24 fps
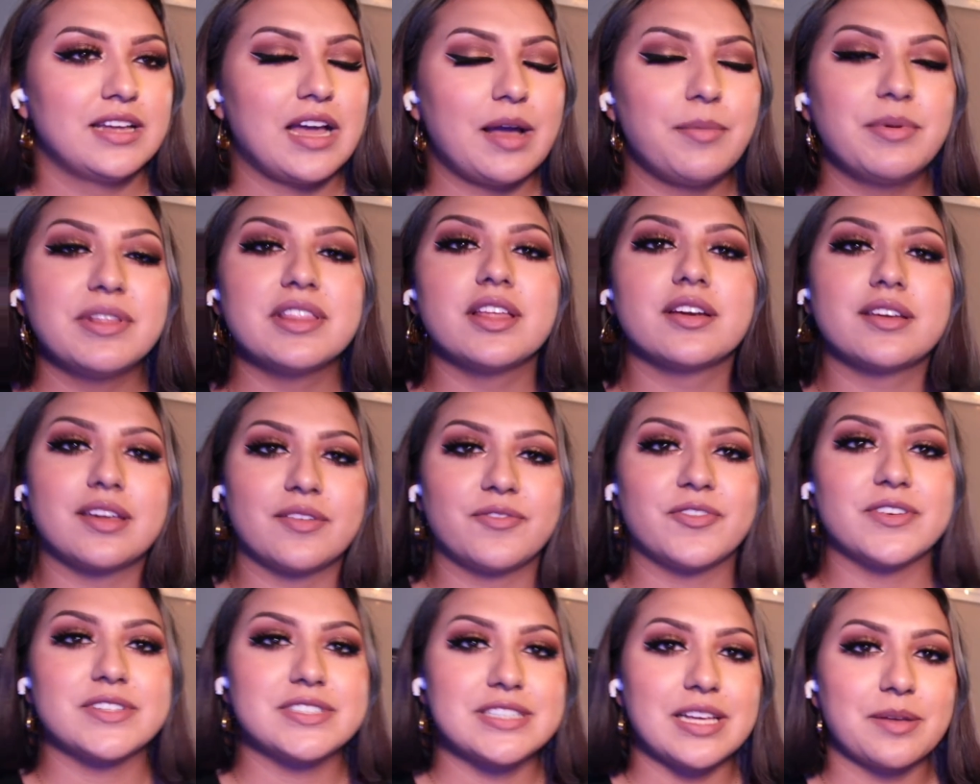I've been
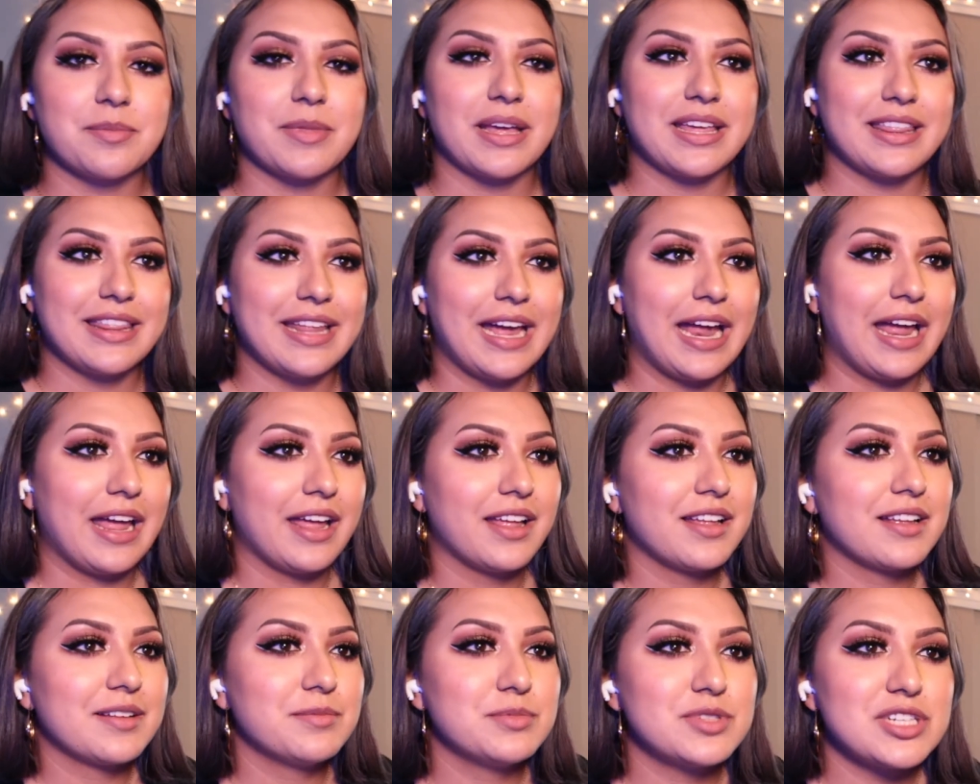looking for something like
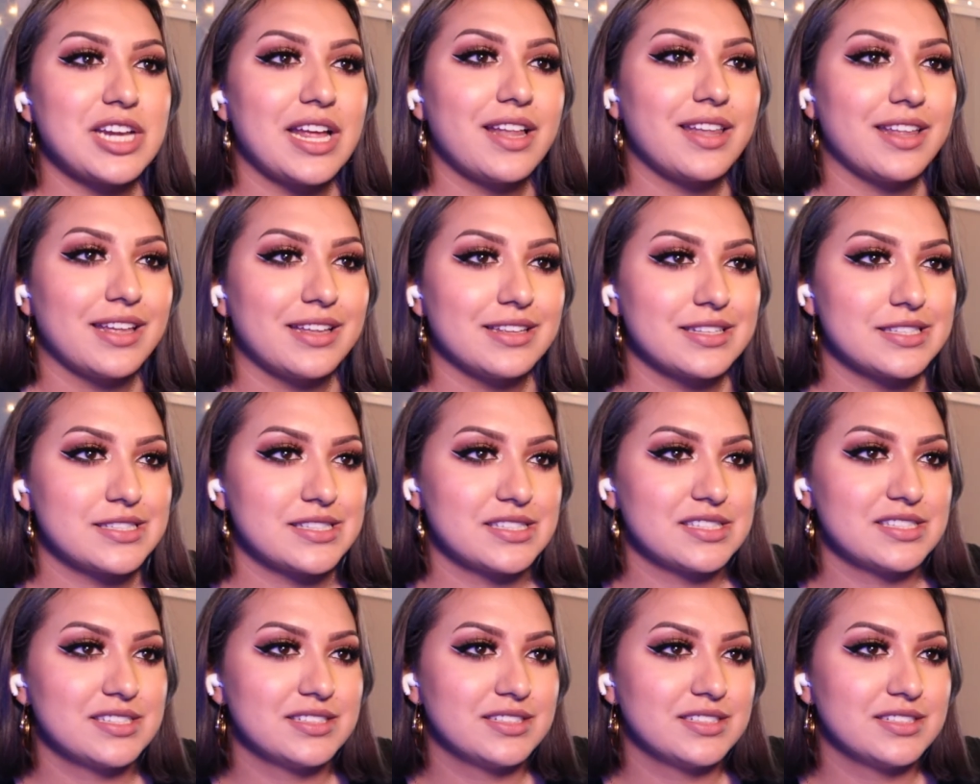that. I'm jealous.